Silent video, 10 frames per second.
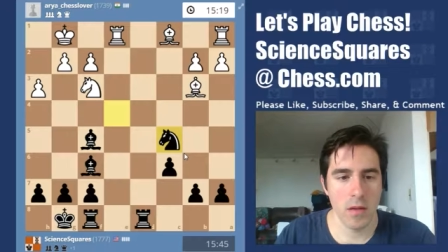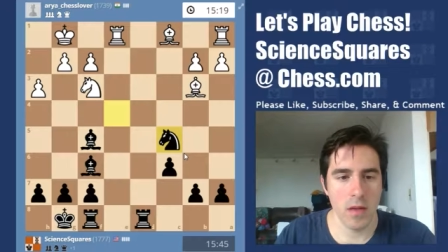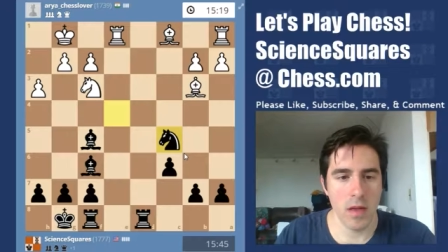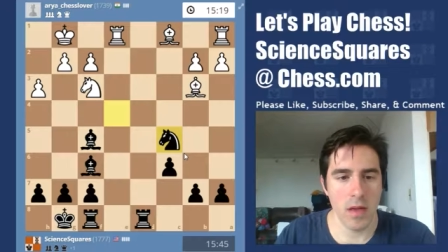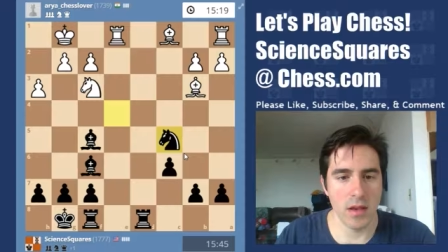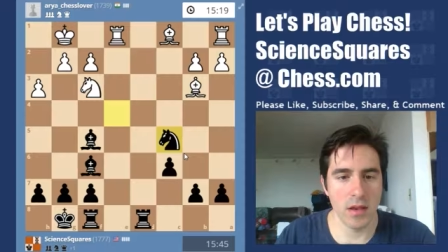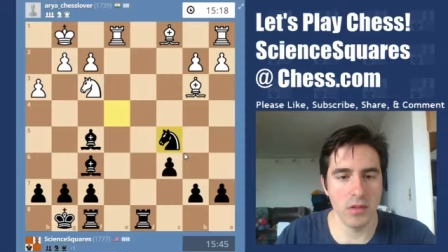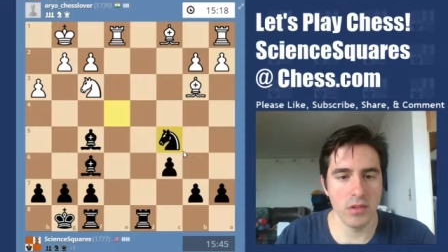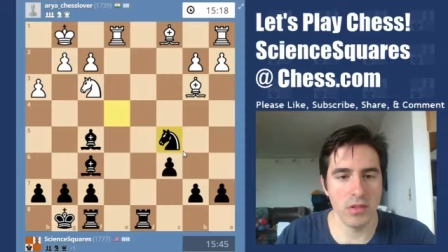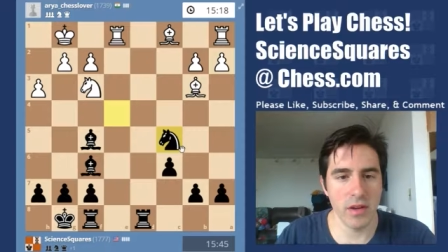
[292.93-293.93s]
Yeah, not
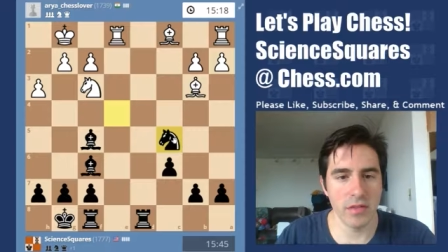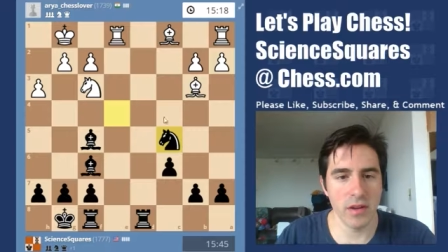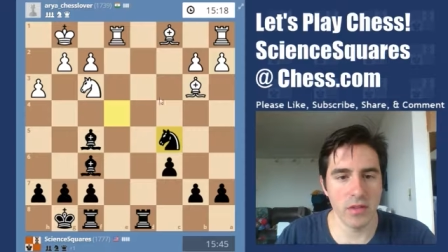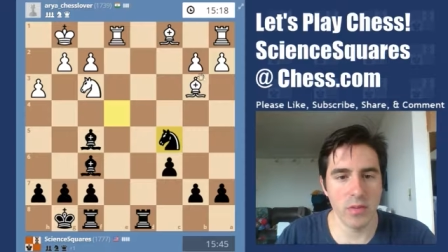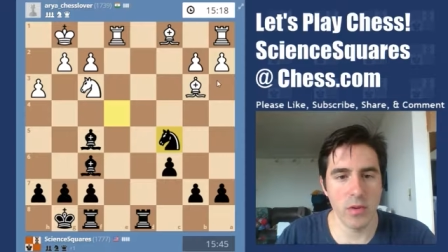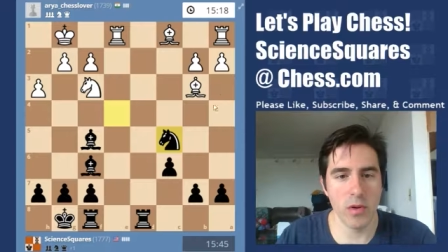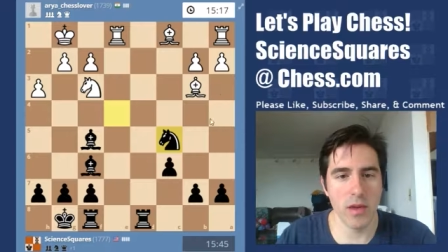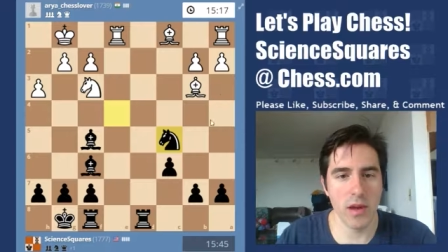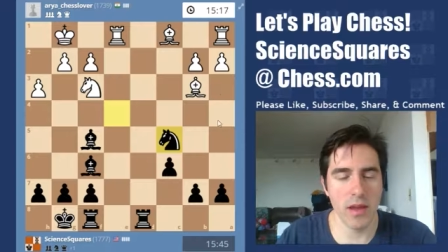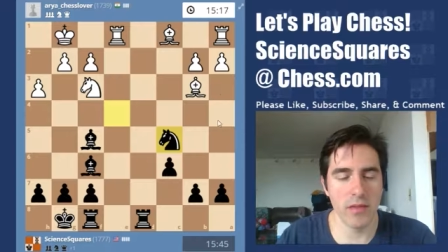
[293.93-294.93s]
only do I have the extra
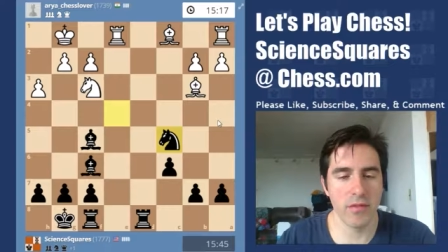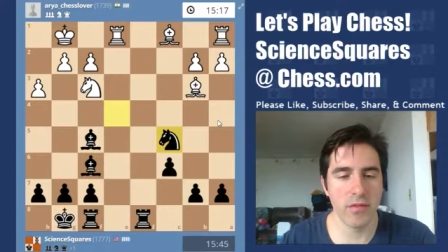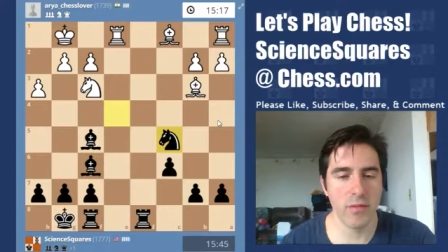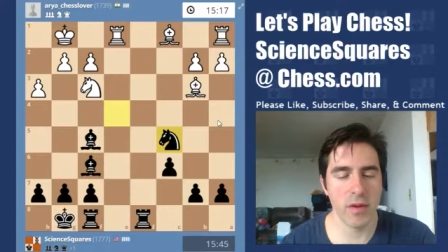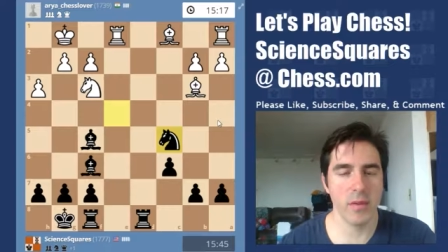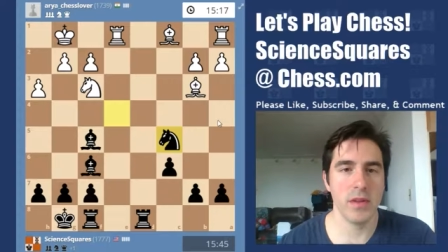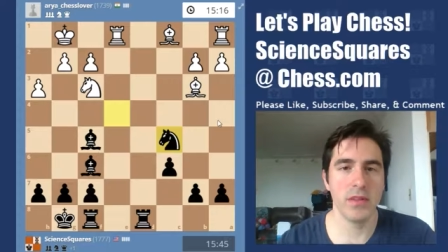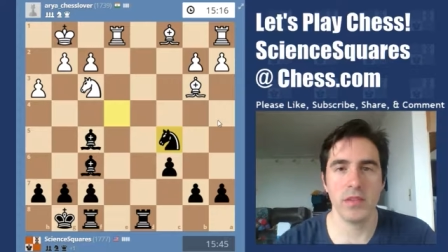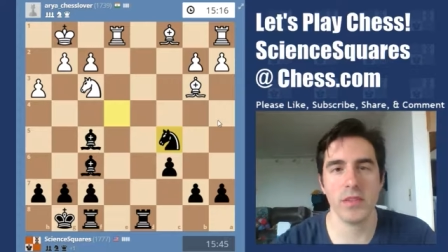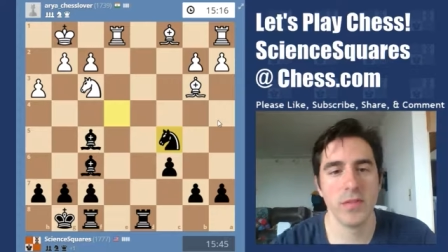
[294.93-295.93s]
pawn, I have better
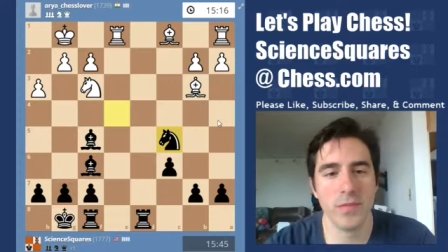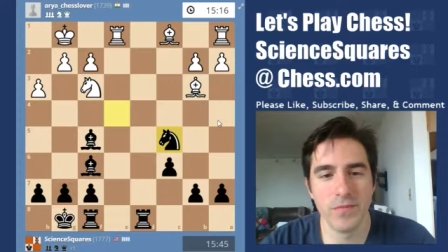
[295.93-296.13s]
pieces.